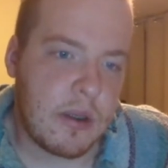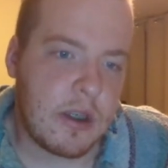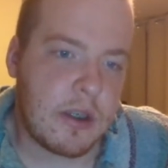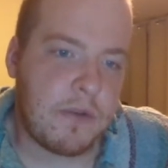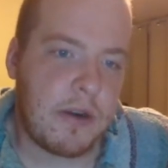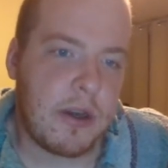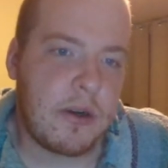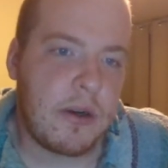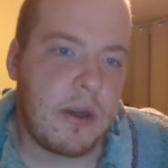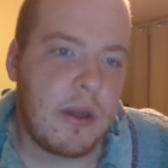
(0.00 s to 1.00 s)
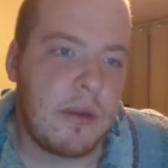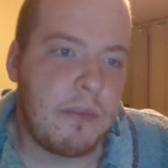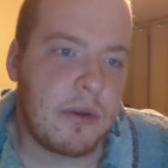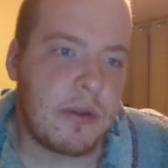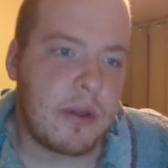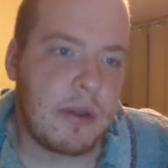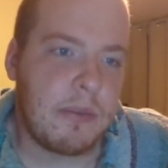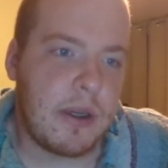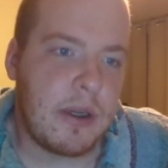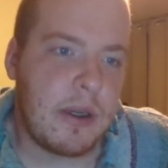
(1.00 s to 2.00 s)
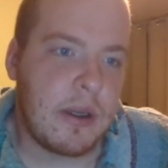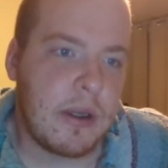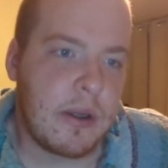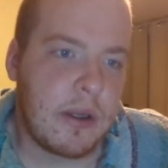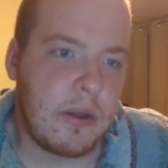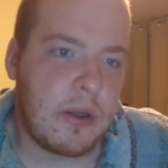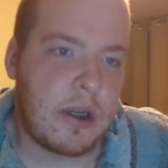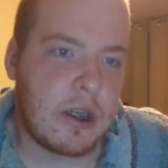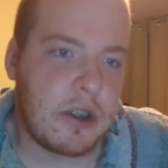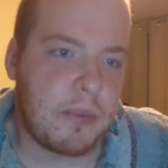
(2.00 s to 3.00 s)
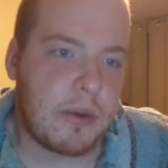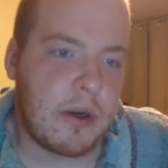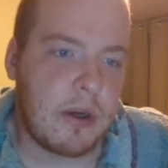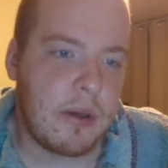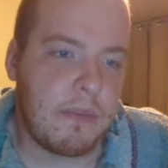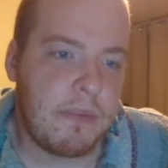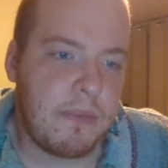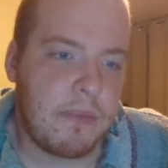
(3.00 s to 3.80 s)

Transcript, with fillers: His father built him a little lodge apart